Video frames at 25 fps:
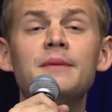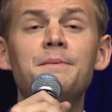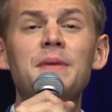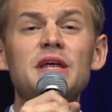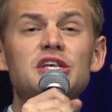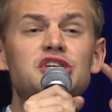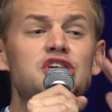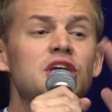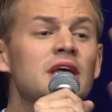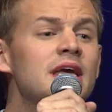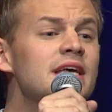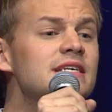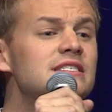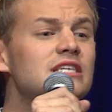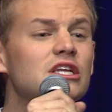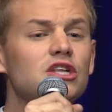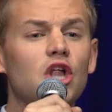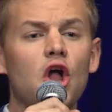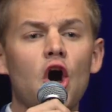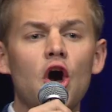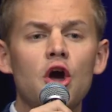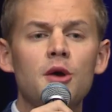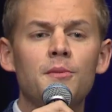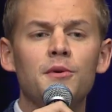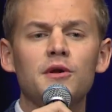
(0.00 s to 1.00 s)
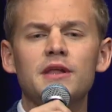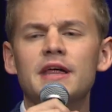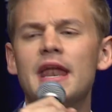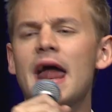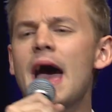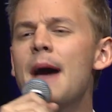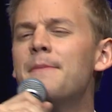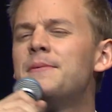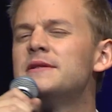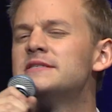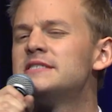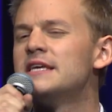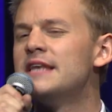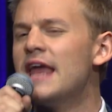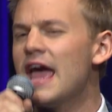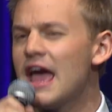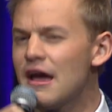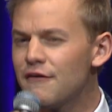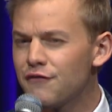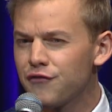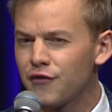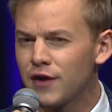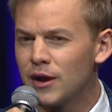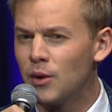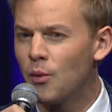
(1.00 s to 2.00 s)
Bitching is global. It happens in
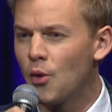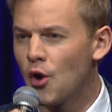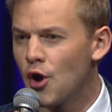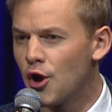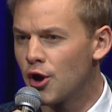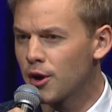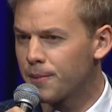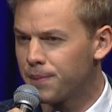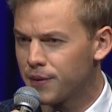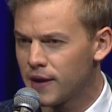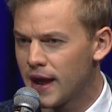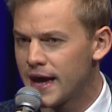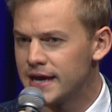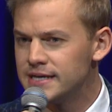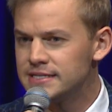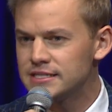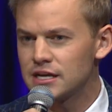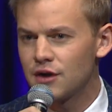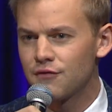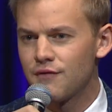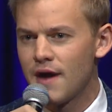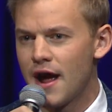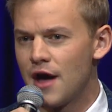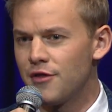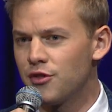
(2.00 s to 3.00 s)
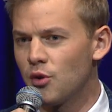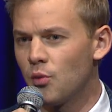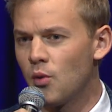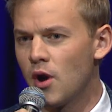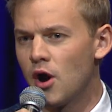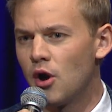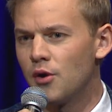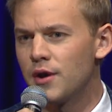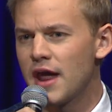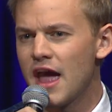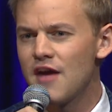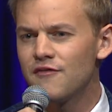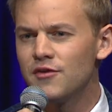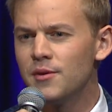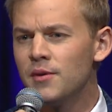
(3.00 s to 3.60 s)
every workplace around the world.